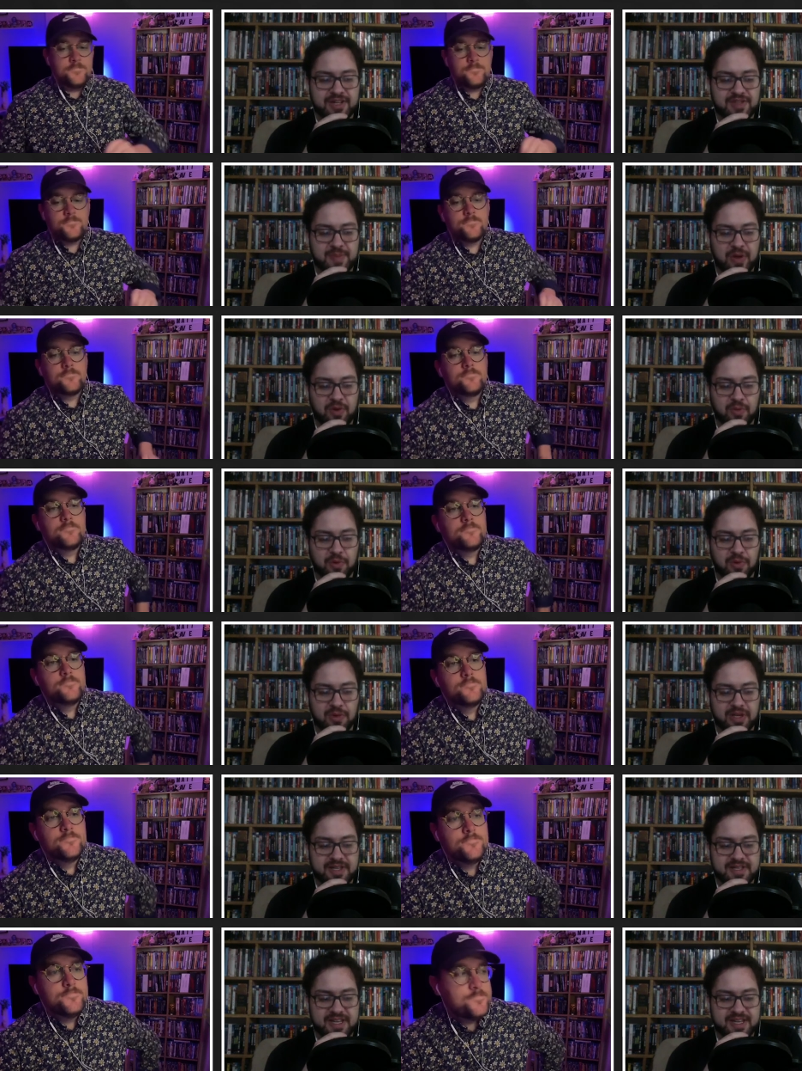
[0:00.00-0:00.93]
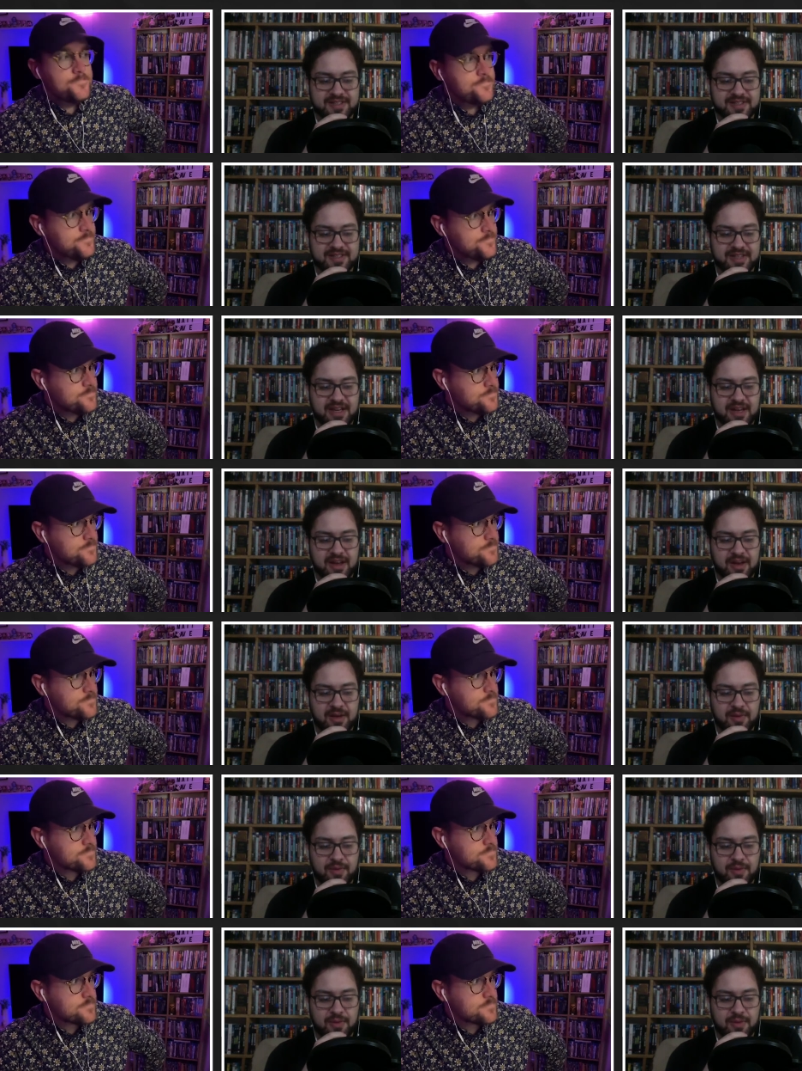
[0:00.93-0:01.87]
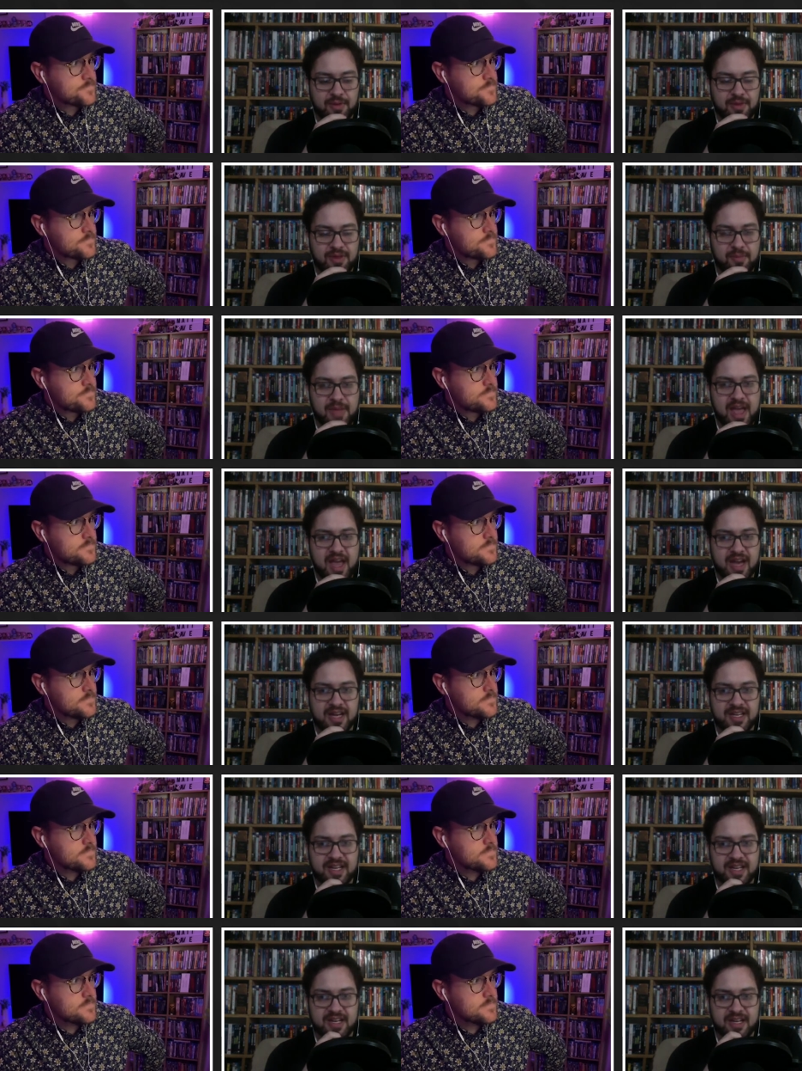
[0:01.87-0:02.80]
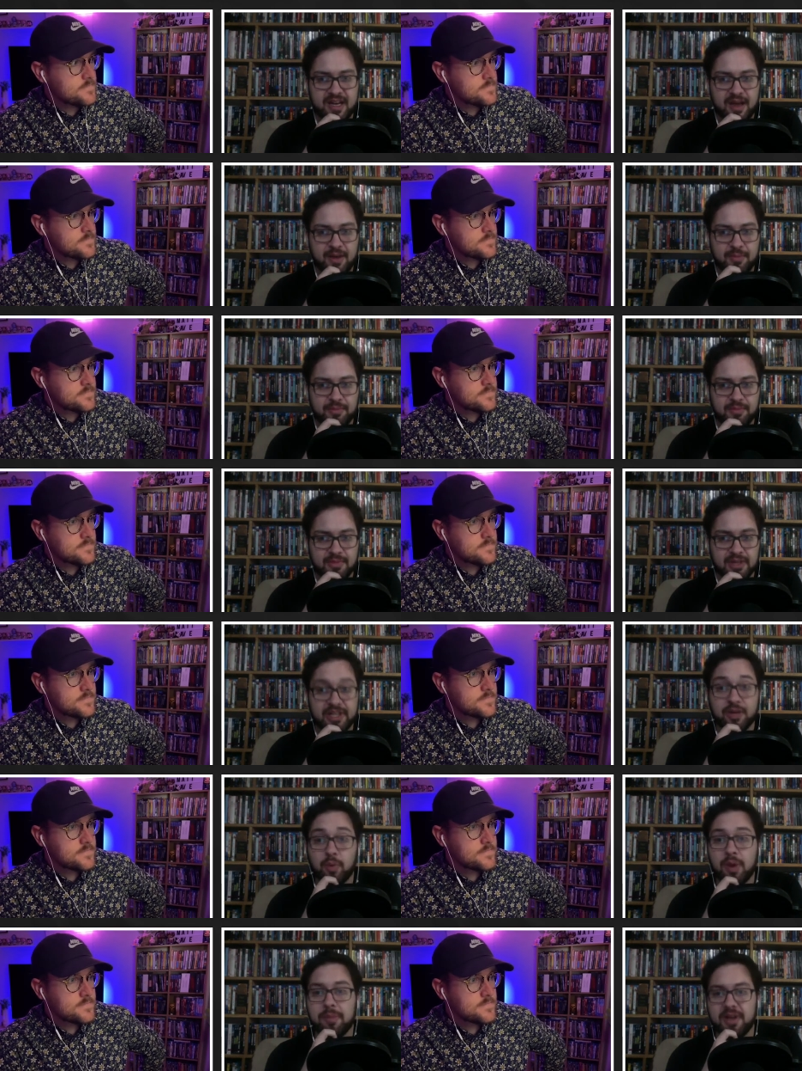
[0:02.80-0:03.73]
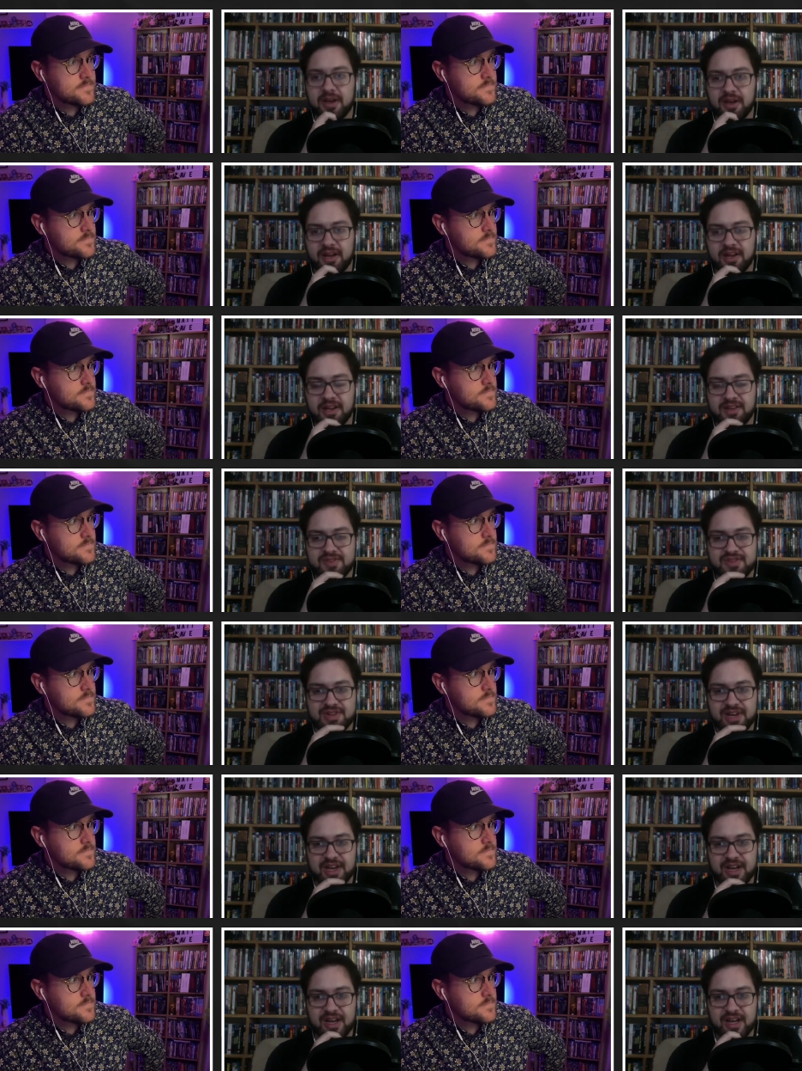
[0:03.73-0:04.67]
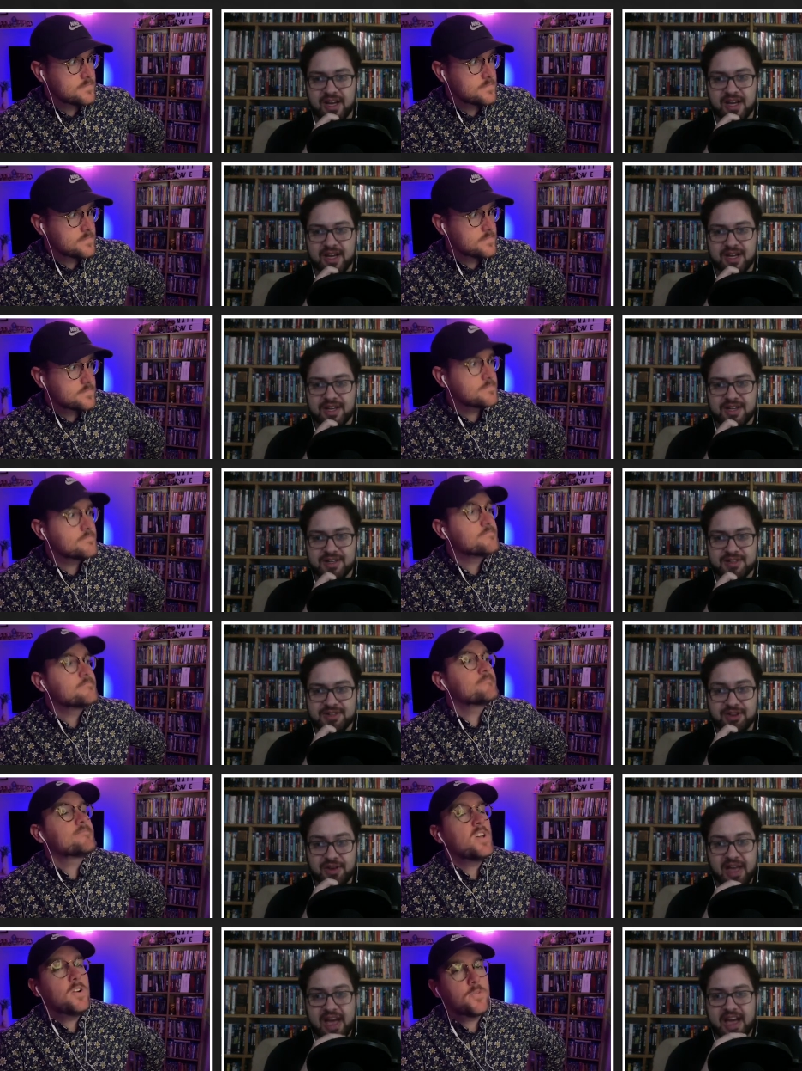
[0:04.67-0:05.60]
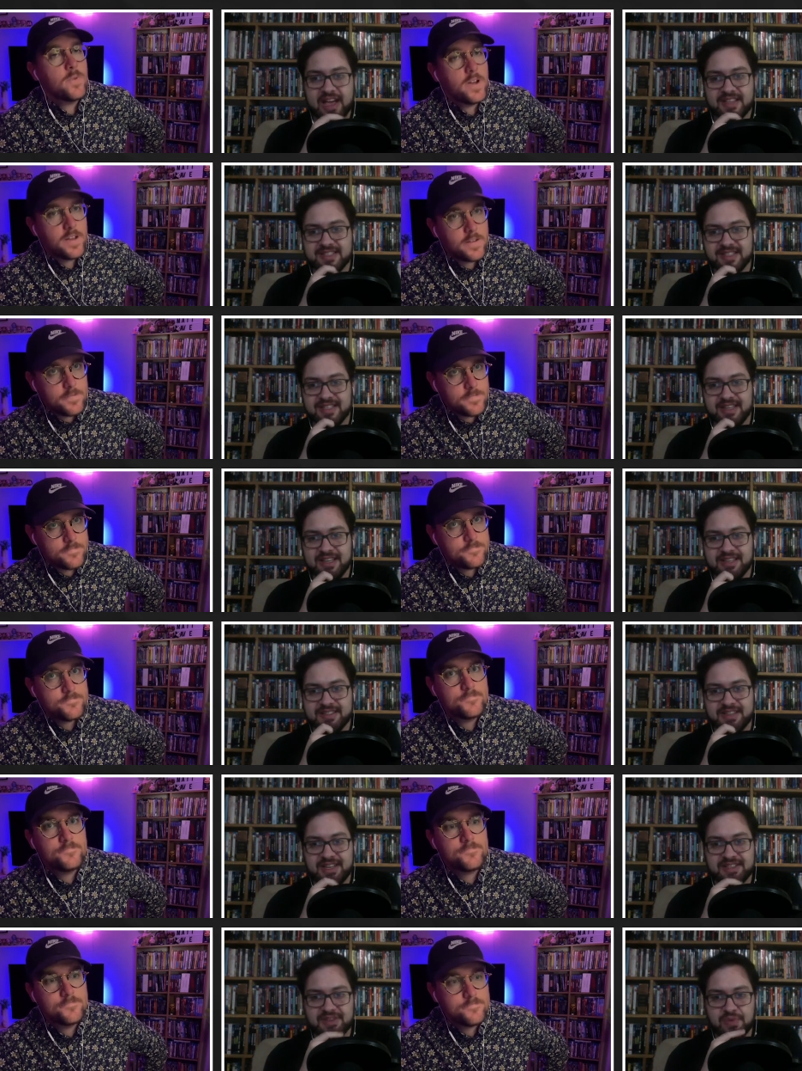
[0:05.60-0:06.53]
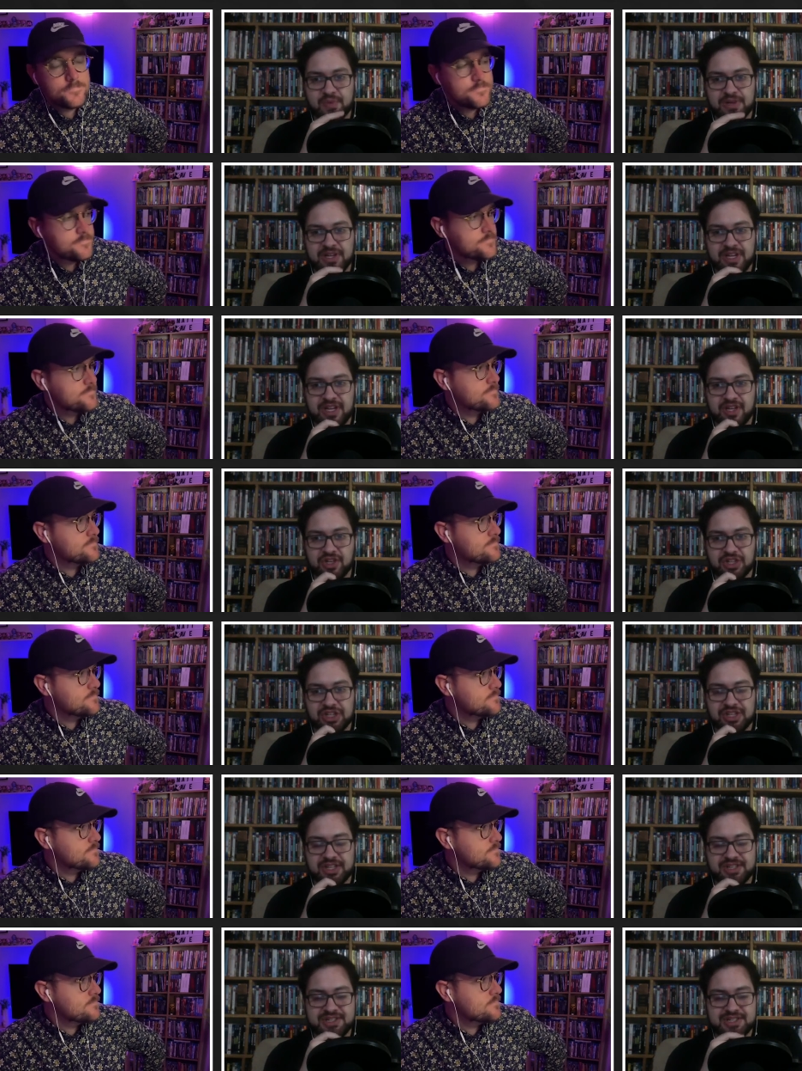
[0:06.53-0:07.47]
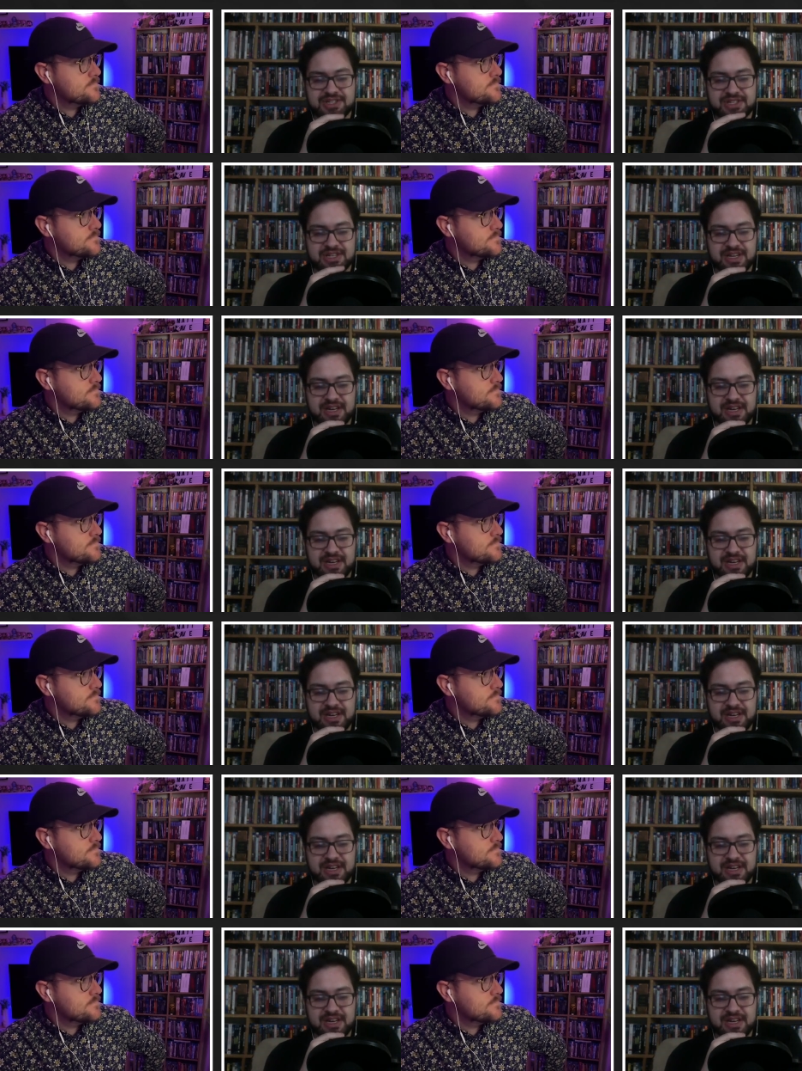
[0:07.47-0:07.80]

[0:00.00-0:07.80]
Speaker 1: she had a small role as as uh, the maid in um, Little Women, and uh, oh, so right. yeah, it's it's it's a really good